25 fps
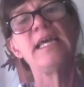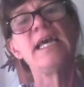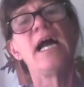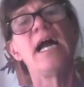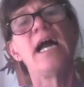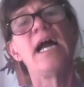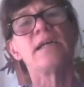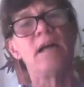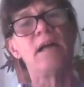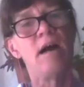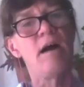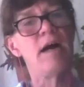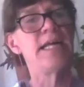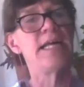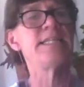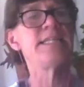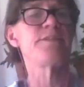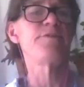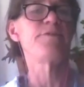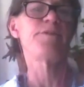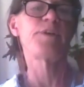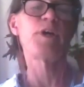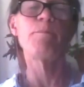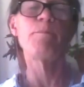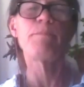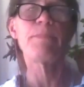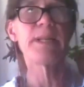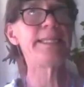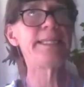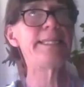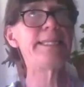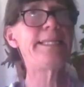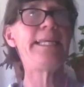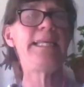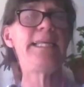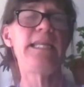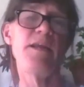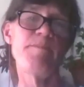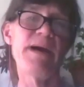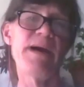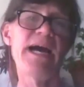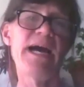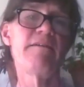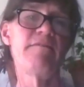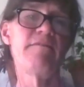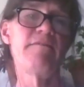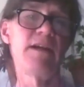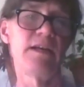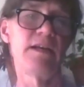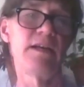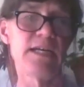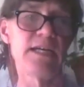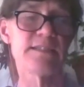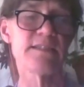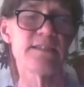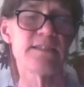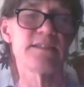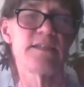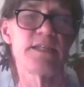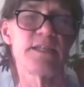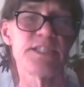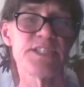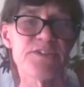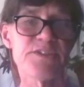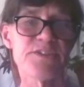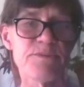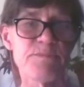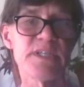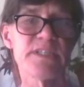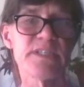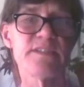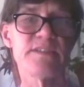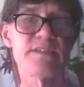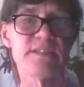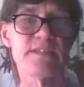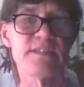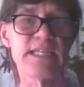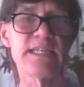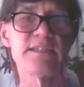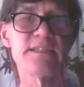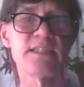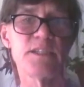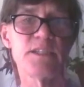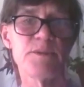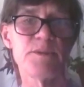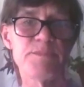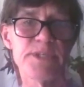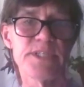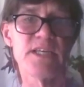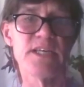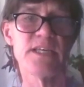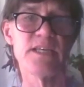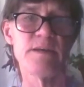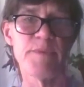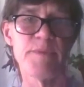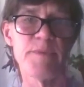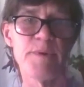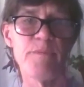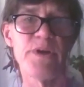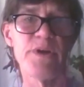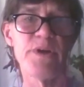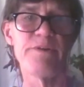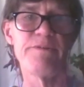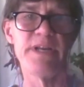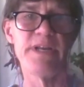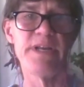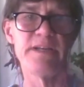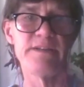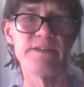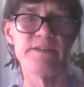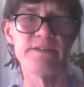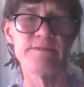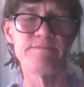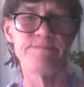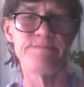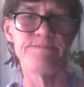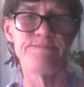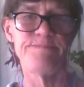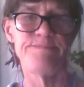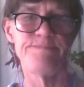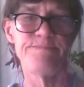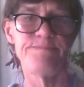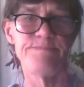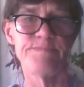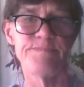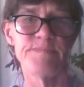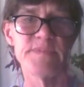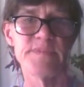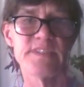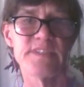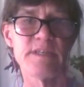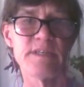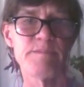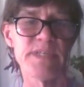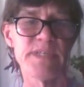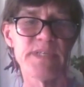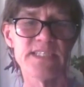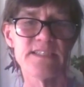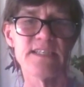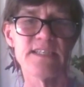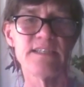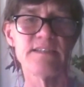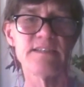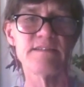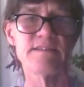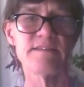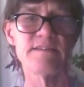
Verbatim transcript: kind of completely paralyzes us from understanding the predicament we're in. Does that make sense?